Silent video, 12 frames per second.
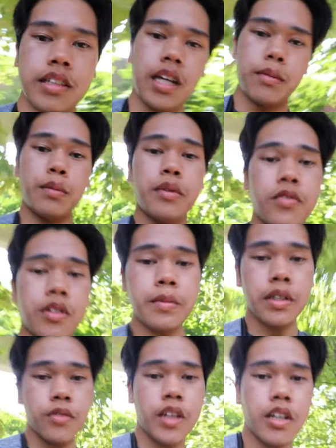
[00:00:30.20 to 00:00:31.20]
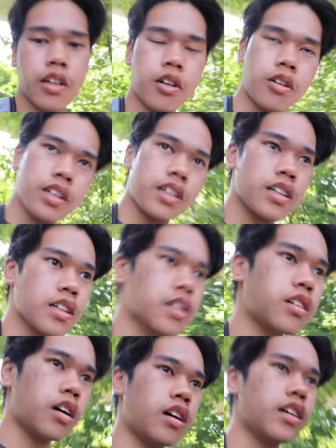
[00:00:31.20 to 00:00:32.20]
Today I'm going to be filming a video
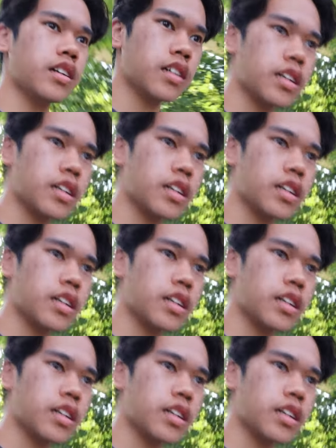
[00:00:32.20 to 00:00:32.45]
called